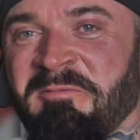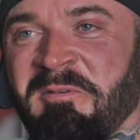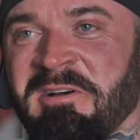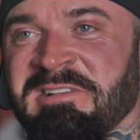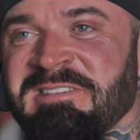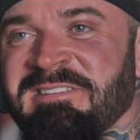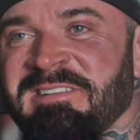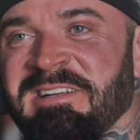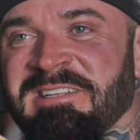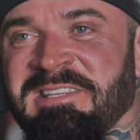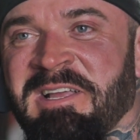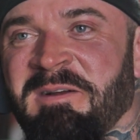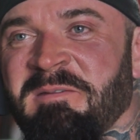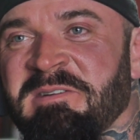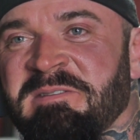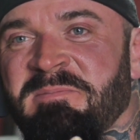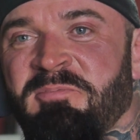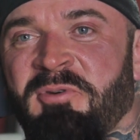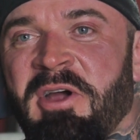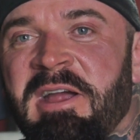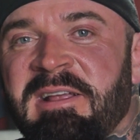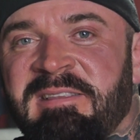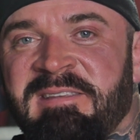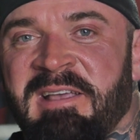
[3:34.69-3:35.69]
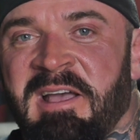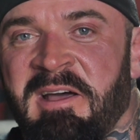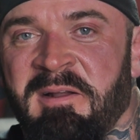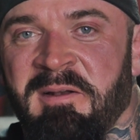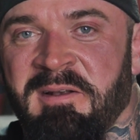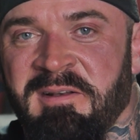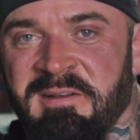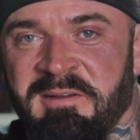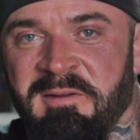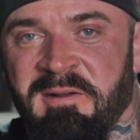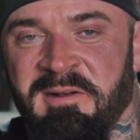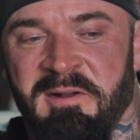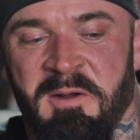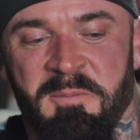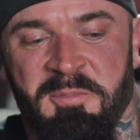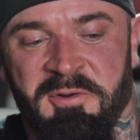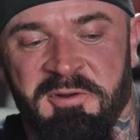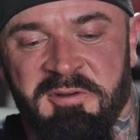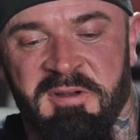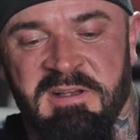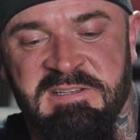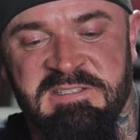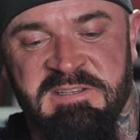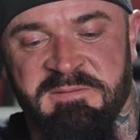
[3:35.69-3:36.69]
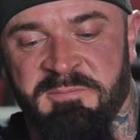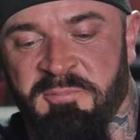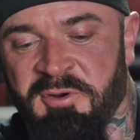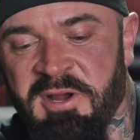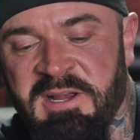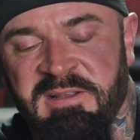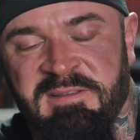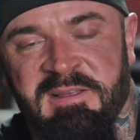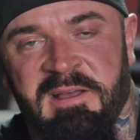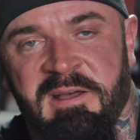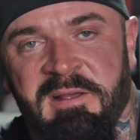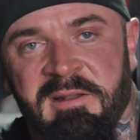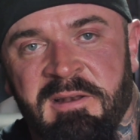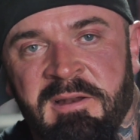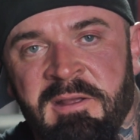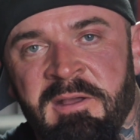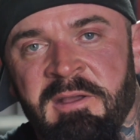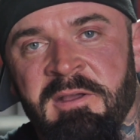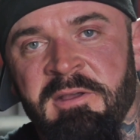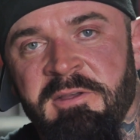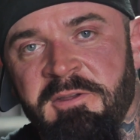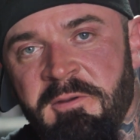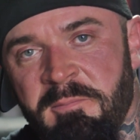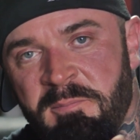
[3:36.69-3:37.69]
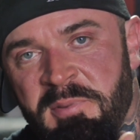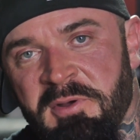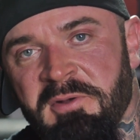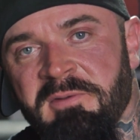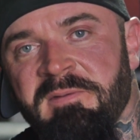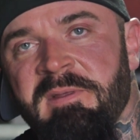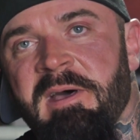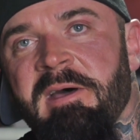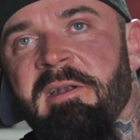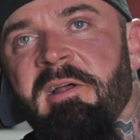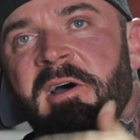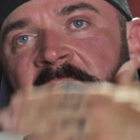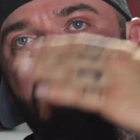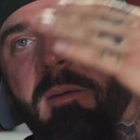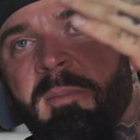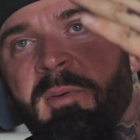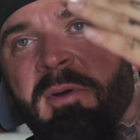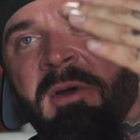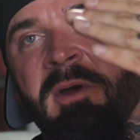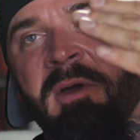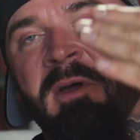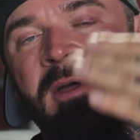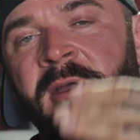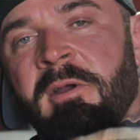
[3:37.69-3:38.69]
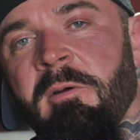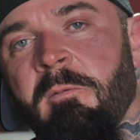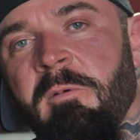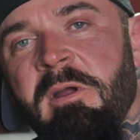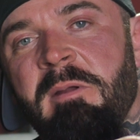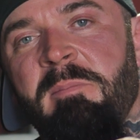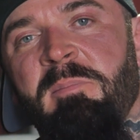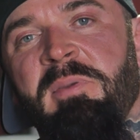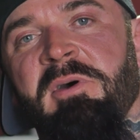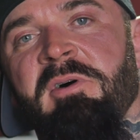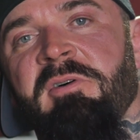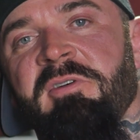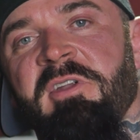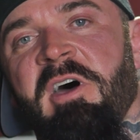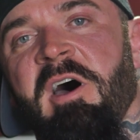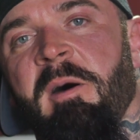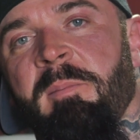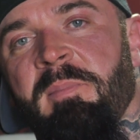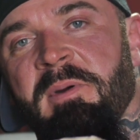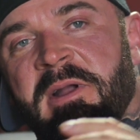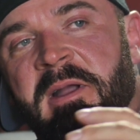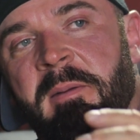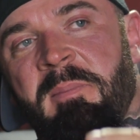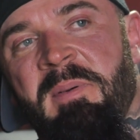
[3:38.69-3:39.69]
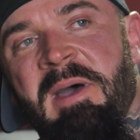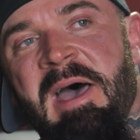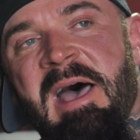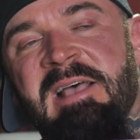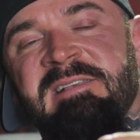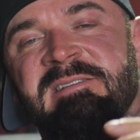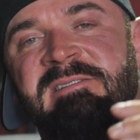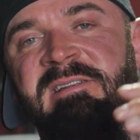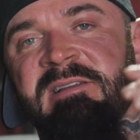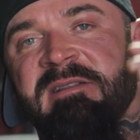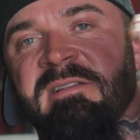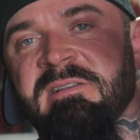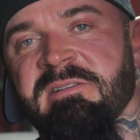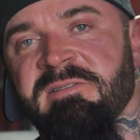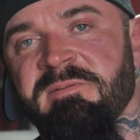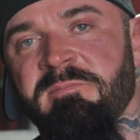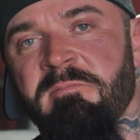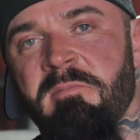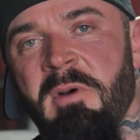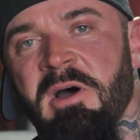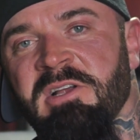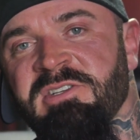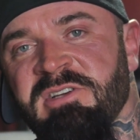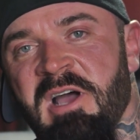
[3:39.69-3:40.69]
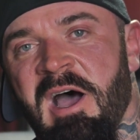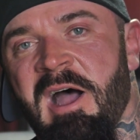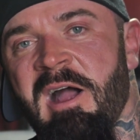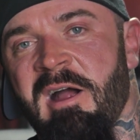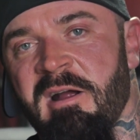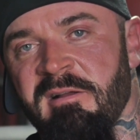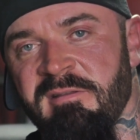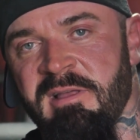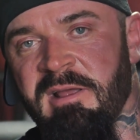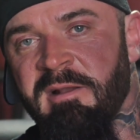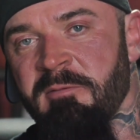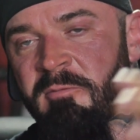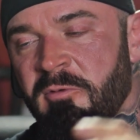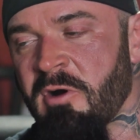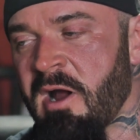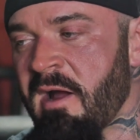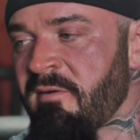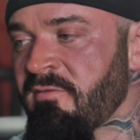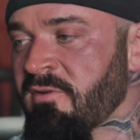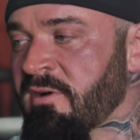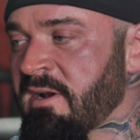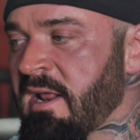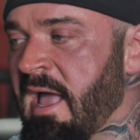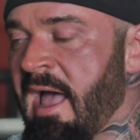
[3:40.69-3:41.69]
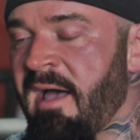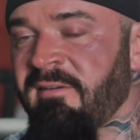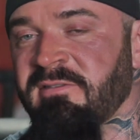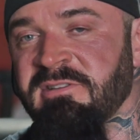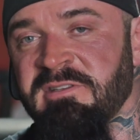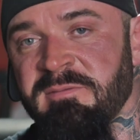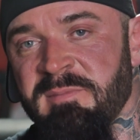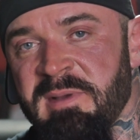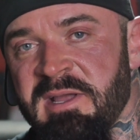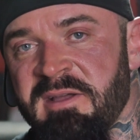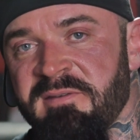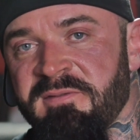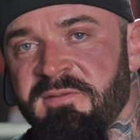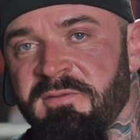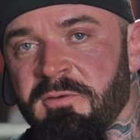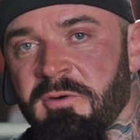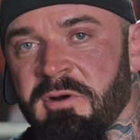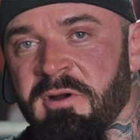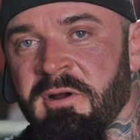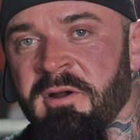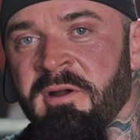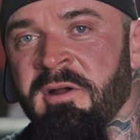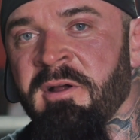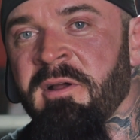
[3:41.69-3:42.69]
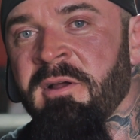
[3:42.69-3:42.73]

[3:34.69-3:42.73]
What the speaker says: It wasn't like there was breakdown, progressive breakdown. You build that up. We build up a capacity that's much higher than we're ever going to have a demand for.